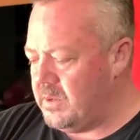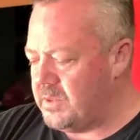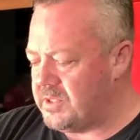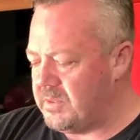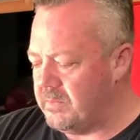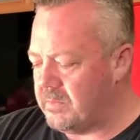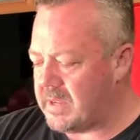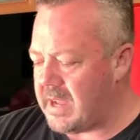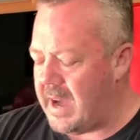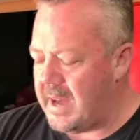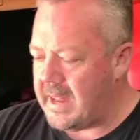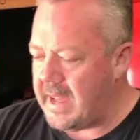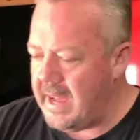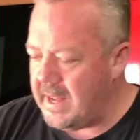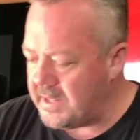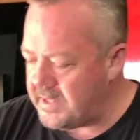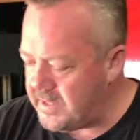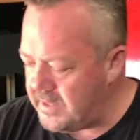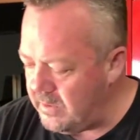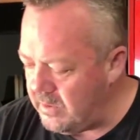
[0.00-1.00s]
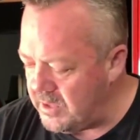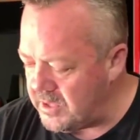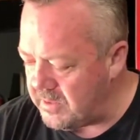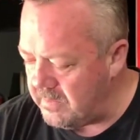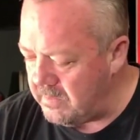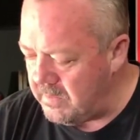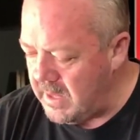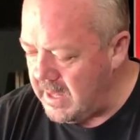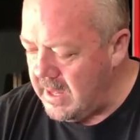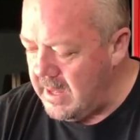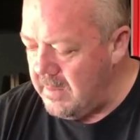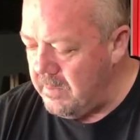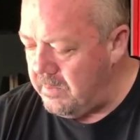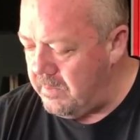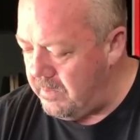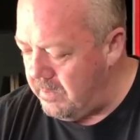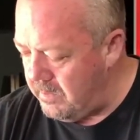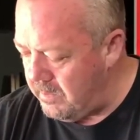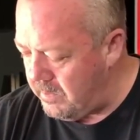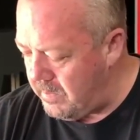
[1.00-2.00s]
were some cutouts. There were some
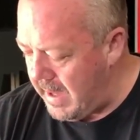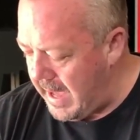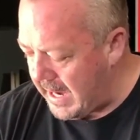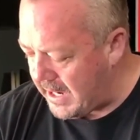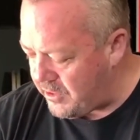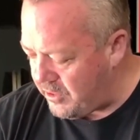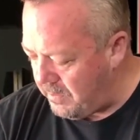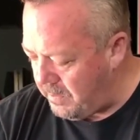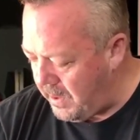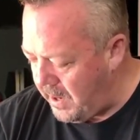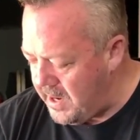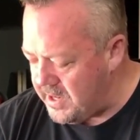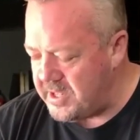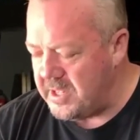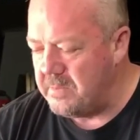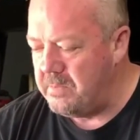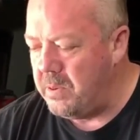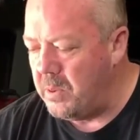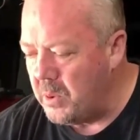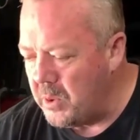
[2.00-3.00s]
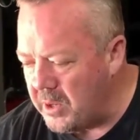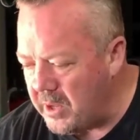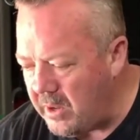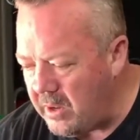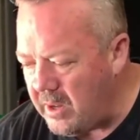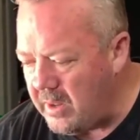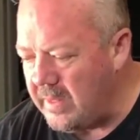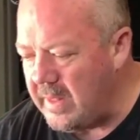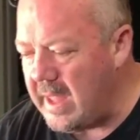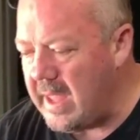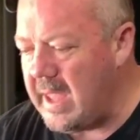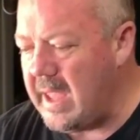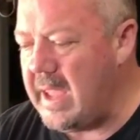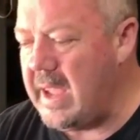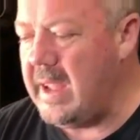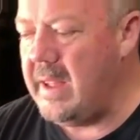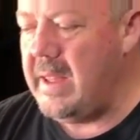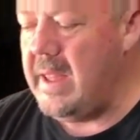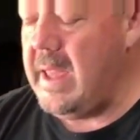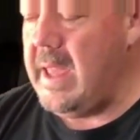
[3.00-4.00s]
extra pieces put on
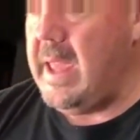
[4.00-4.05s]
there.